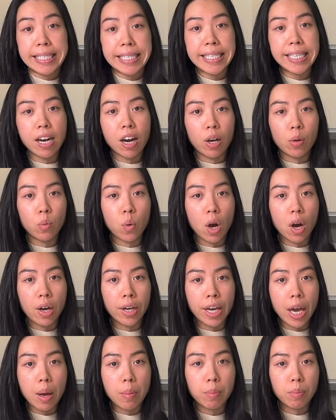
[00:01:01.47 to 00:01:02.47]

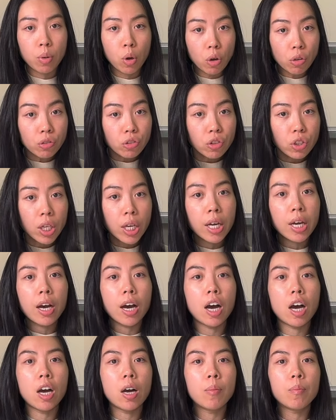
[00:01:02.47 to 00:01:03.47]
DIY pot.
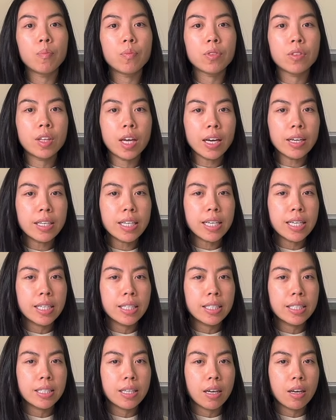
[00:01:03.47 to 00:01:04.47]
That
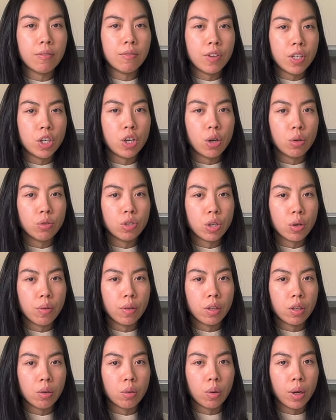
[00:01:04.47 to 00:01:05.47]
is a video
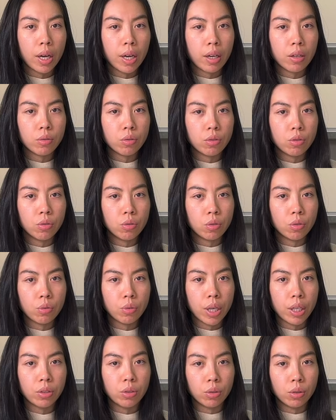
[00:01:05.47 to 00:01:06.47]
showing you how to
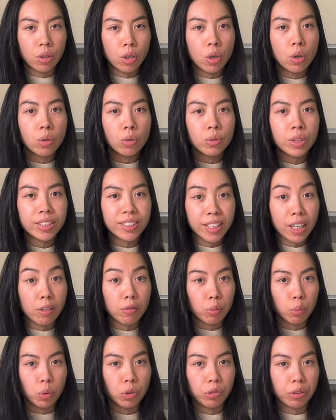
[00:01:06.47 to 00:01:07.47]
create your own
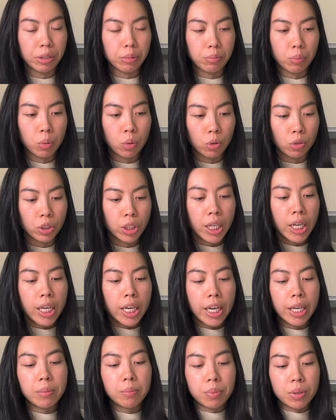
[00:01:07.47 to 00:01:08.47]
self-watering pot
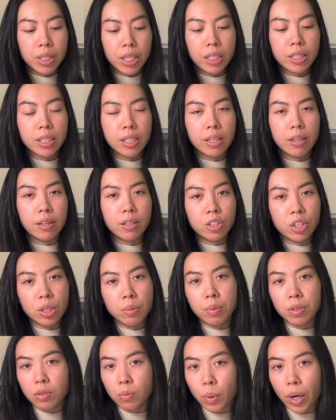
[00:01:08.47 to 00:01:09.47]
in potentially the
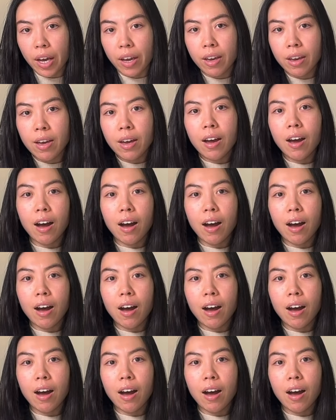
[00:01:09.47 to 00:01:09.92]
cheapest way.